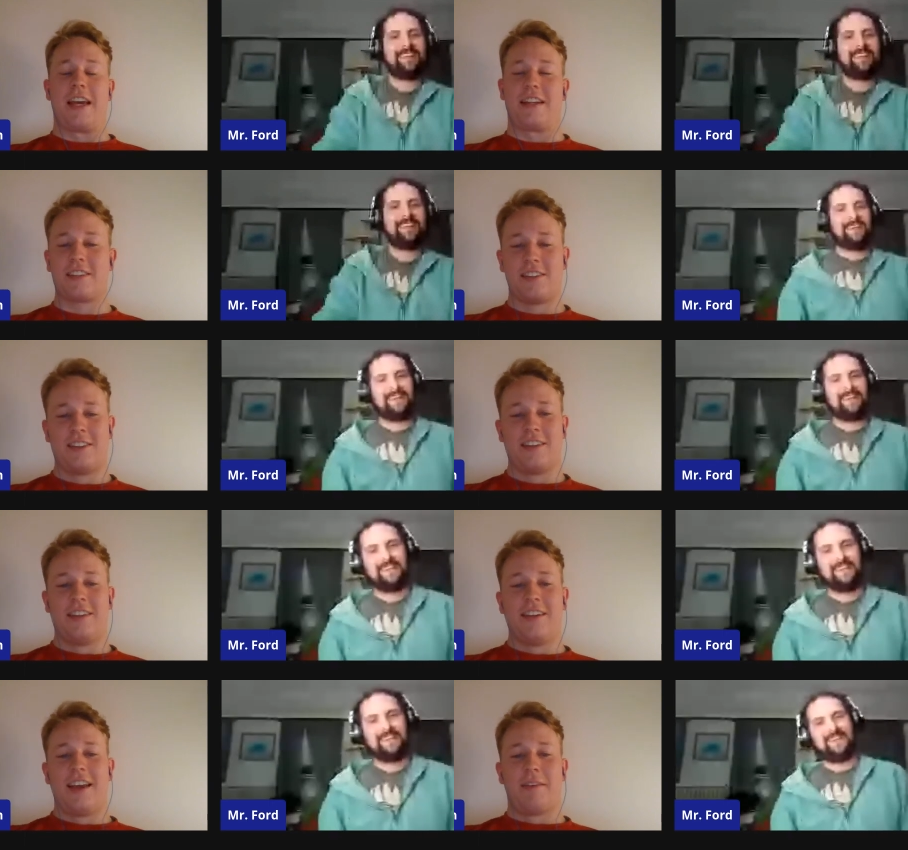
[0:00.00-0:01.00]
Speaker 1: of tennis
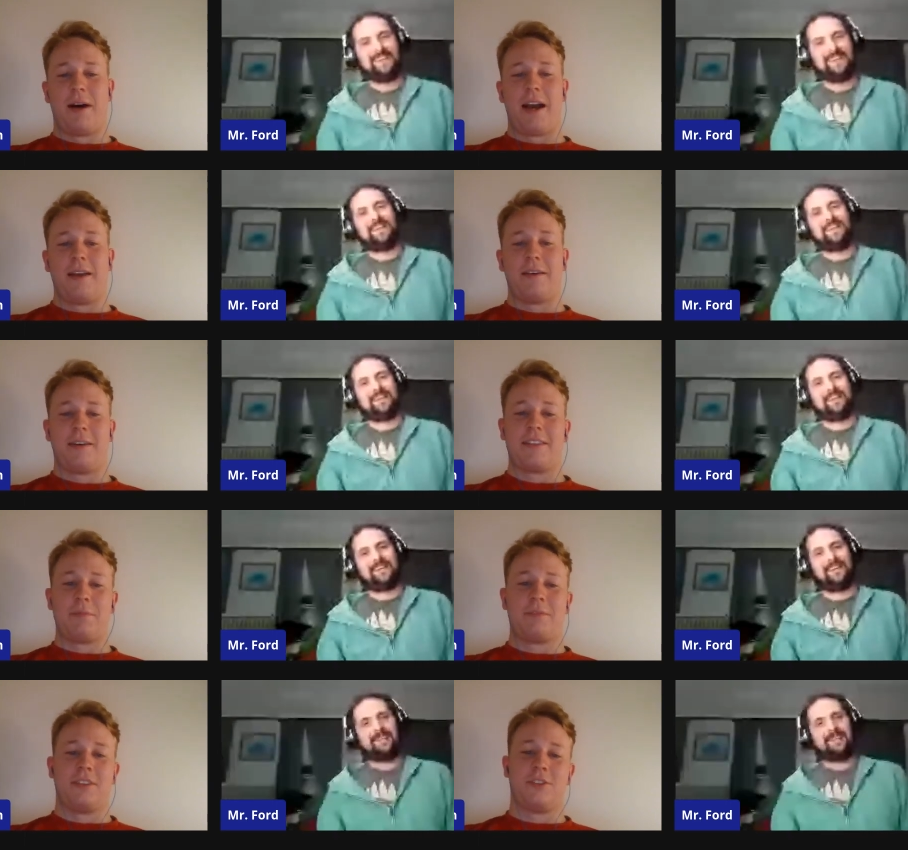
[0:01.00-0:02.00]
by
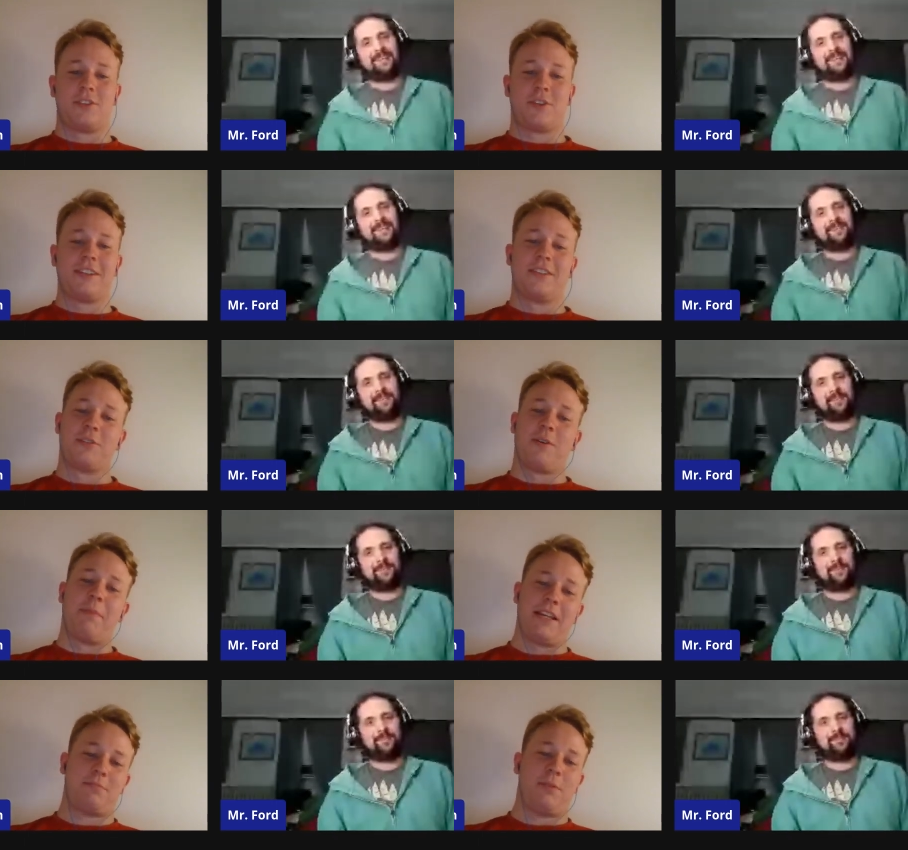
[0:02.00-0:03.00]
attempting to turn it into
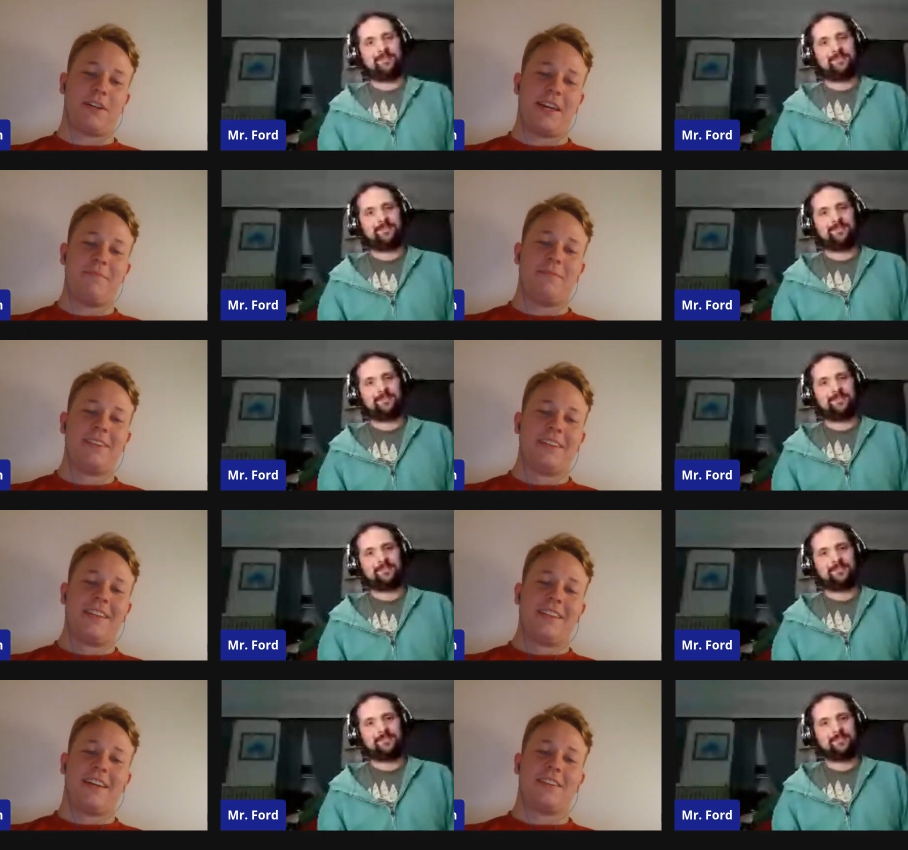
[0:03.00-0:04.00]
a baseball game.
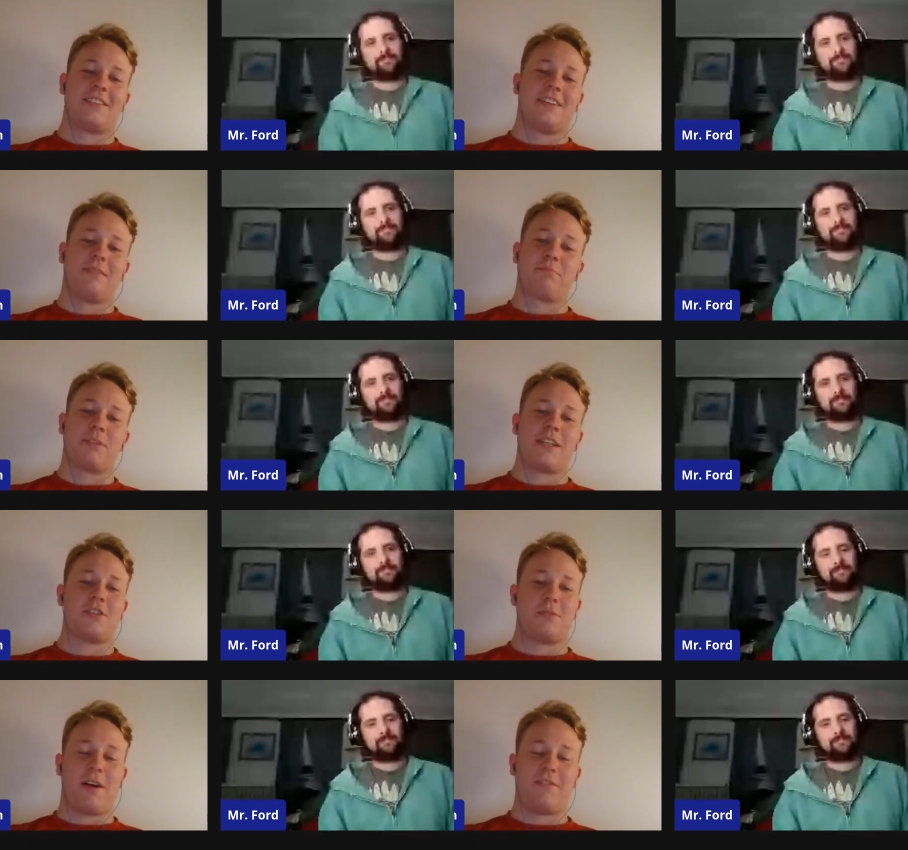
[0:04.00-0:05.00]
That is uh,
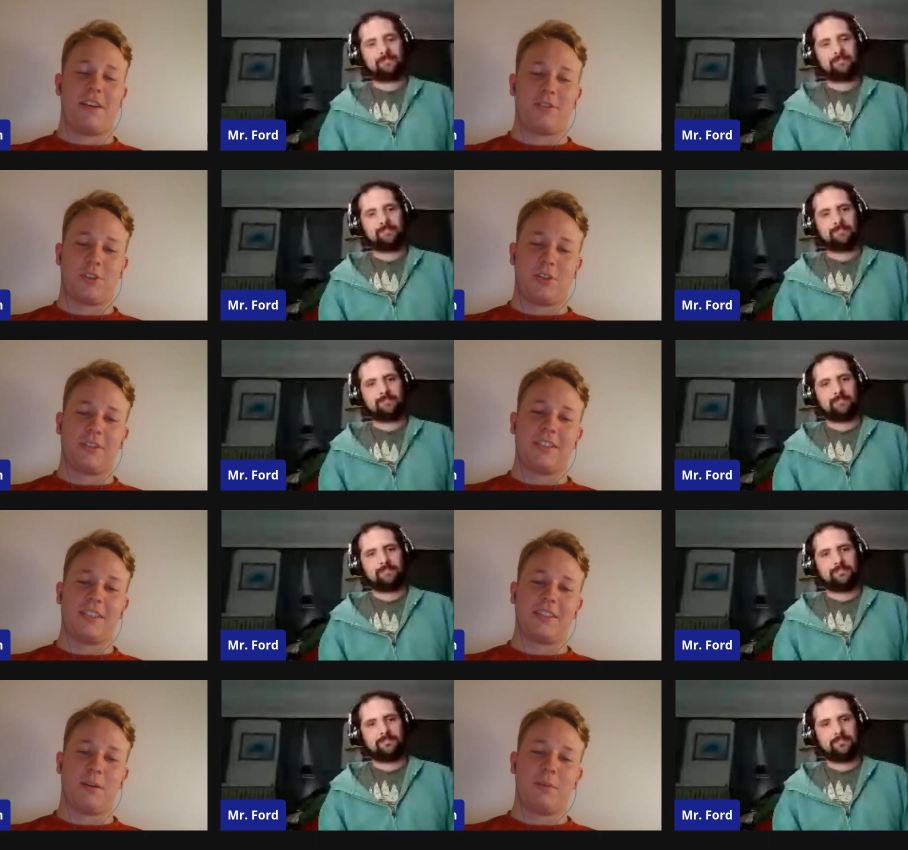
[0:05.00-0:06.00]
potentially my favorite joke in
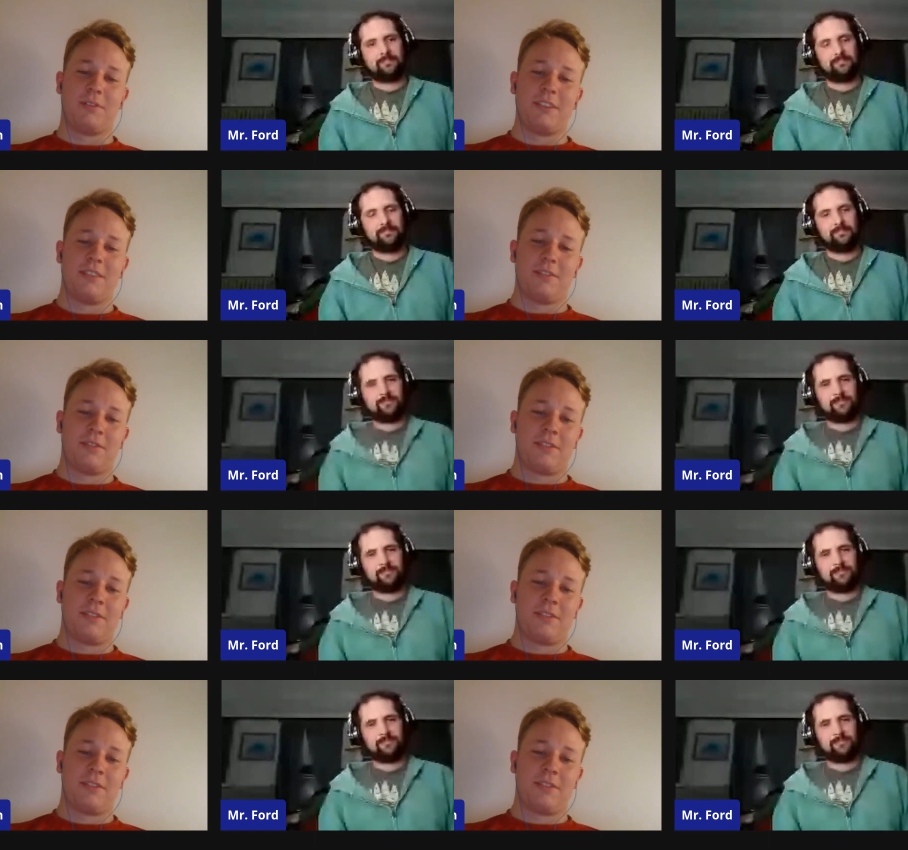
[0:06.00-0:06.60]
the entire movie,